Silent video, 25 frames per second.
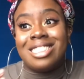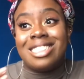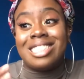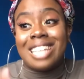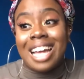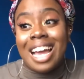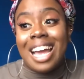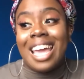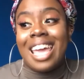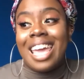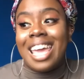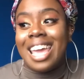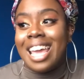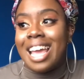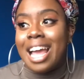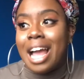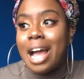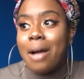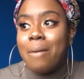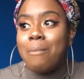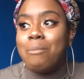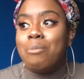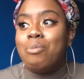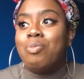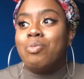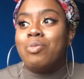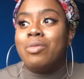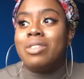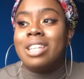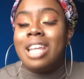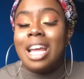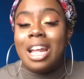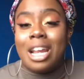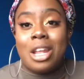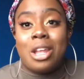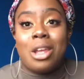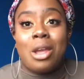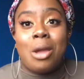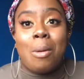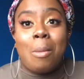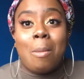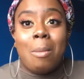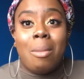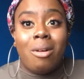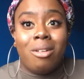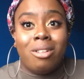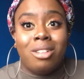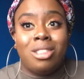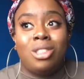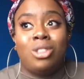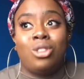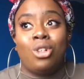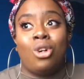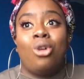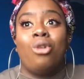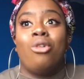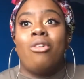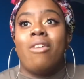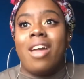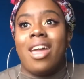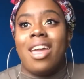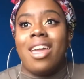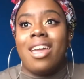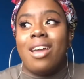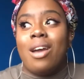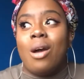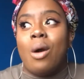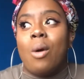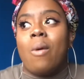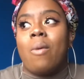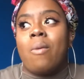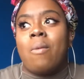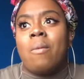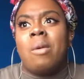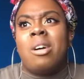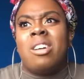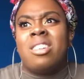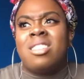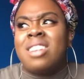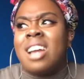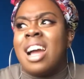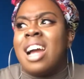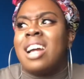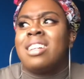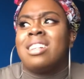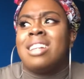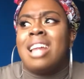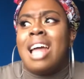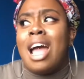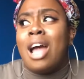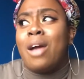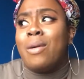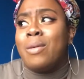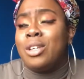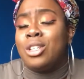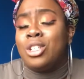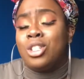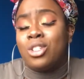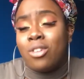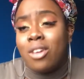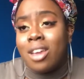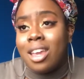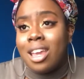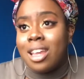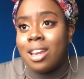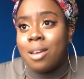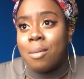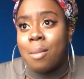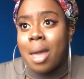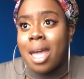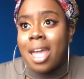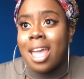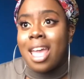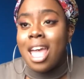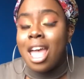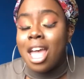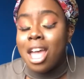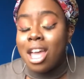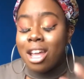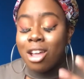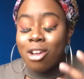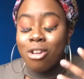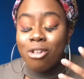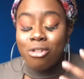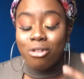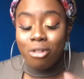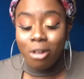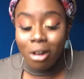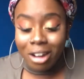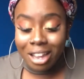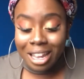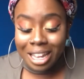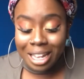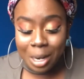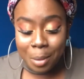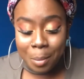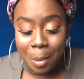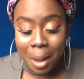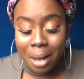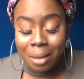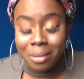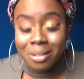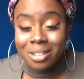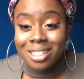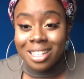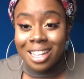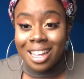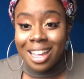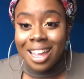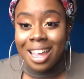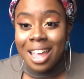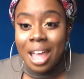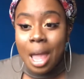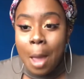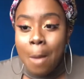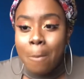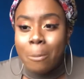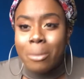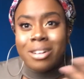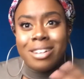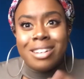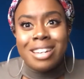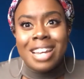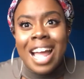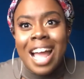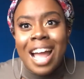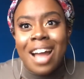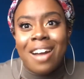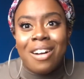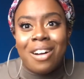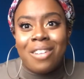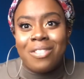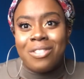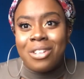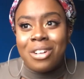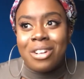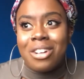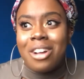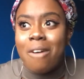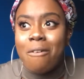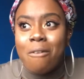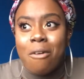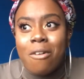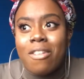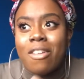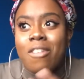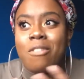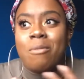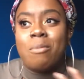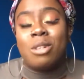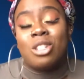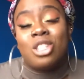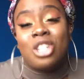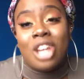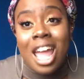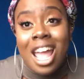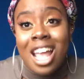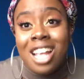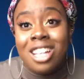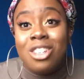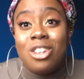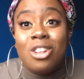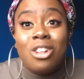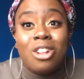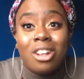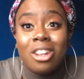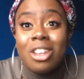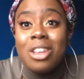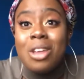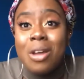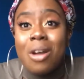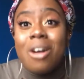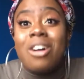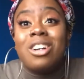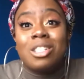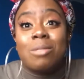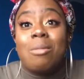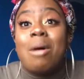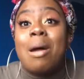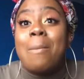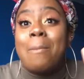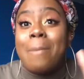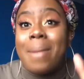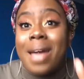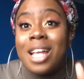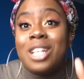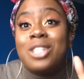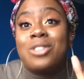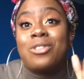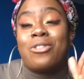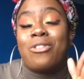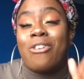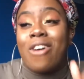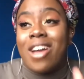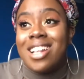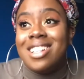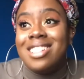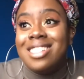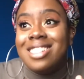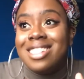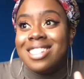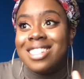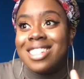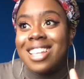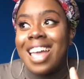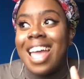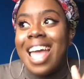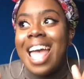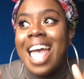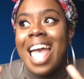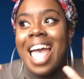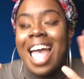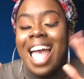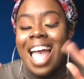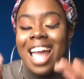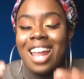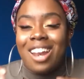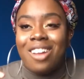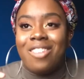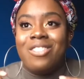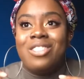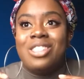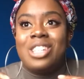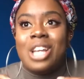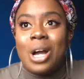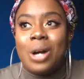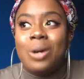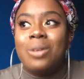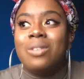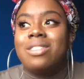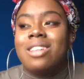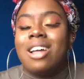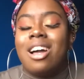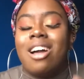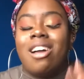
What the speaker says: sat here telling you my story, my dad and how he's treating me, crying about it. But now I've got that off my chest. You guys are my best friends. And I've got